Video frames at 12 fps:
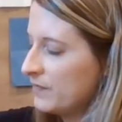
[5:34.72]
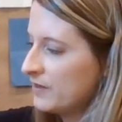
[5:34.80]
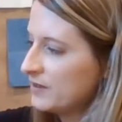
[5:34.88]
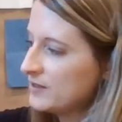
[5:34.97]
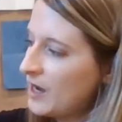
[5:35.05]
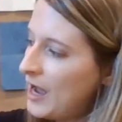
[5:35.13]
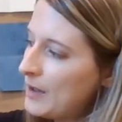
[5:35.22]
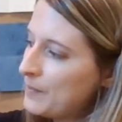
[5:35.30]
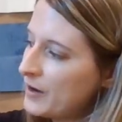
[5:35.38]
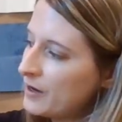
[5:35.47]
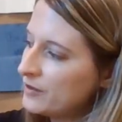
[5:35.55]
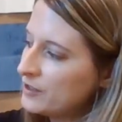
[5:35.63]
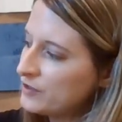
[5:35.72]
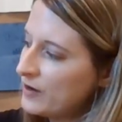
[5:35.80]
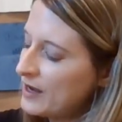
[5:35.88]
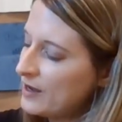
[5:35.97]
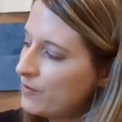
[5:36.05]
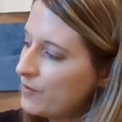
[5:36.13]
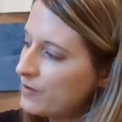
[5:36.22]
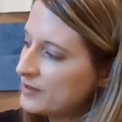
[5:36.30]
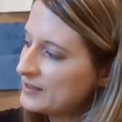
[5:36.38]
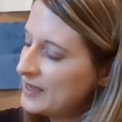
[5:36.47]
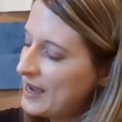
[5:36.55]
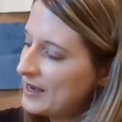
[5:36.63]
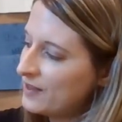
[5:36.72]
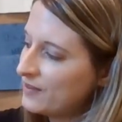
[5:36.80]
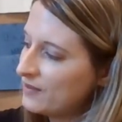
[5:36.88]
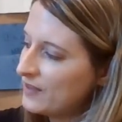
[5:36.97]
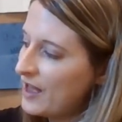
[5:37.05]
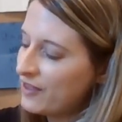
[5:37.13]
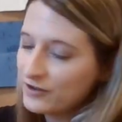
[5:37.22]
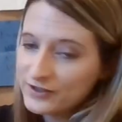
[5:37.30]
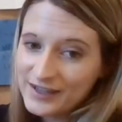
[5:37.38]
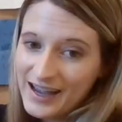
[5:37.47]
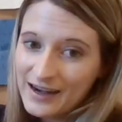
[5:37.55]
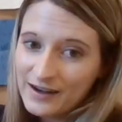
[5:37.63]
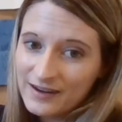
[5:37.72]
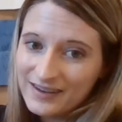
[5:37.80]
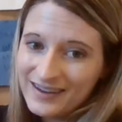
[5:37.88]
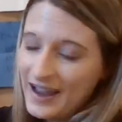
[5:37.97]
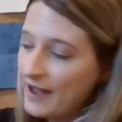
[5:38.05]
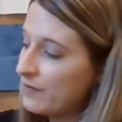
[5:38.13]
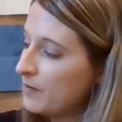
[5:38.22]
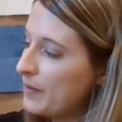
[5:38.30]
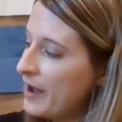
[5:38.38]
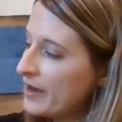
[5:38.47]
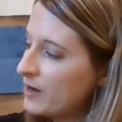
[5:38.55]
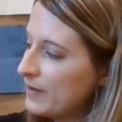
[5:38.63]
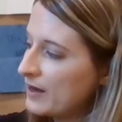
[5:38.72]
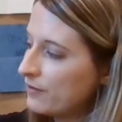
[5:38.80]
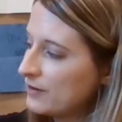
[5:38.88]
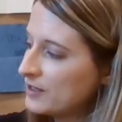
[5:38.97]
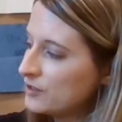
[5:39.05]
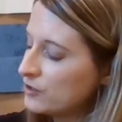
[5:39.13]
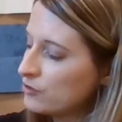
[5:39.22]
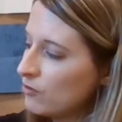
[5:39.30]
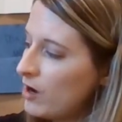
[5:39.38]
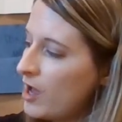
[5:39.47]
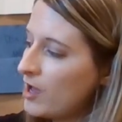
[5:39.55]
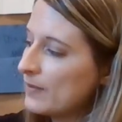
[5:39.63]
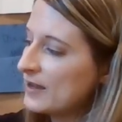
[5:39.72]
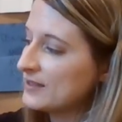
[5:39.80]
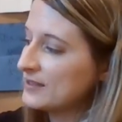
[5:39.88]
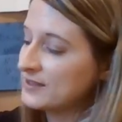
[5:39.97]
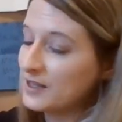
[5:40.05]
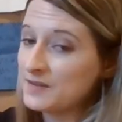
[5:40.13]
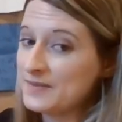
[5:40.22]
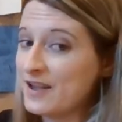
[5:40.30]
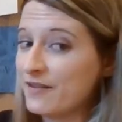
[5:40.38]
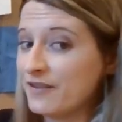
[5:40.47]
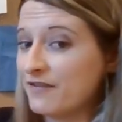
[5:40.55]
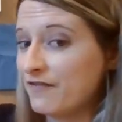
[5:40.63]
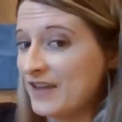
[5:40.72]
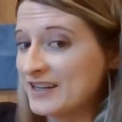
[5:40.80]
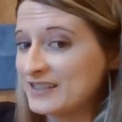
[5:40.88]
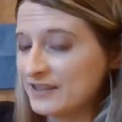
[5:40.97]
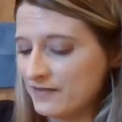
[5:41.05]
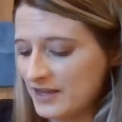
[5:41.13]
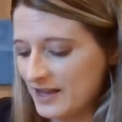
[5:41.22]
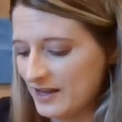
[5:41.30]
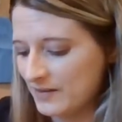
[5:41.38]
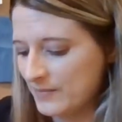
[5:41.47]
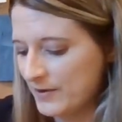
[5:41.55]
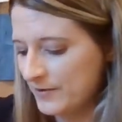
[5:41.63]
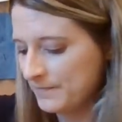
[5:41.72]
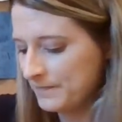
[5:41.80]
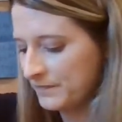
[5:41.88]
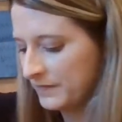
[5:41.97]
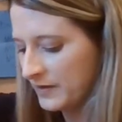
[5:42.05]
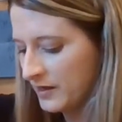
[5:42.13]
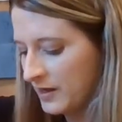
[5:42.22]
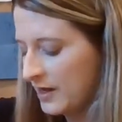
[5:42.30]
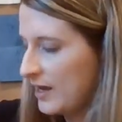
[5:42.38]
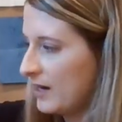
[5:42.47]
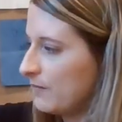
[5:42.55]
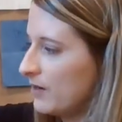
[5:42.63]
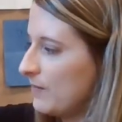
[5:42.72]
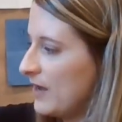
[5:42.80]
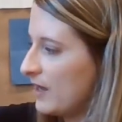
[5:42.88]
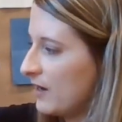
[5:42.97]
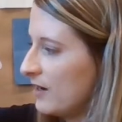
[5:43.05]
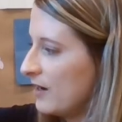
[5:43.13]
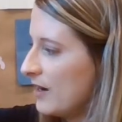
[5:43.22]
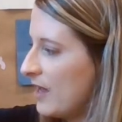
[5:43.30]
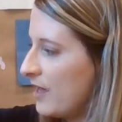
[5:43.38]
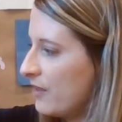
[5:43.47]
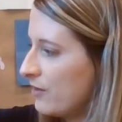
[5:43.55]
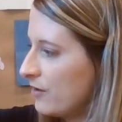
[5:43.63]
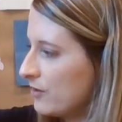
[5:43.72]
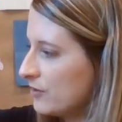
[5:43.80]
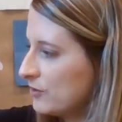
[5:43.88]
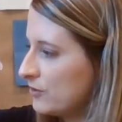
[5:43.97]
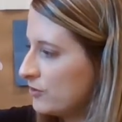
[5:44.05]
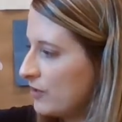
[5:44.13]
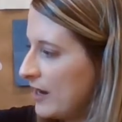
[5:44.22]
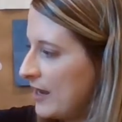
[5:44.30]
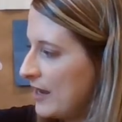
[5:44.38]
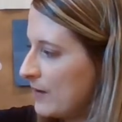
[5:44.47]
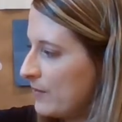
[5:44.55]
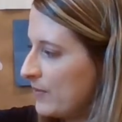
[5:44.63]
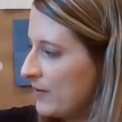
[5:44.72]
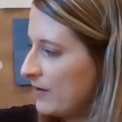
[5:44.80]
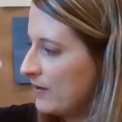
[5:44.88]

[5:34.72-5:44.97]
the top part of the triangle side and then the other side. And the bottom I don't need to draw because it's gonna be on the face of the animal. And I'm gonna make another stripe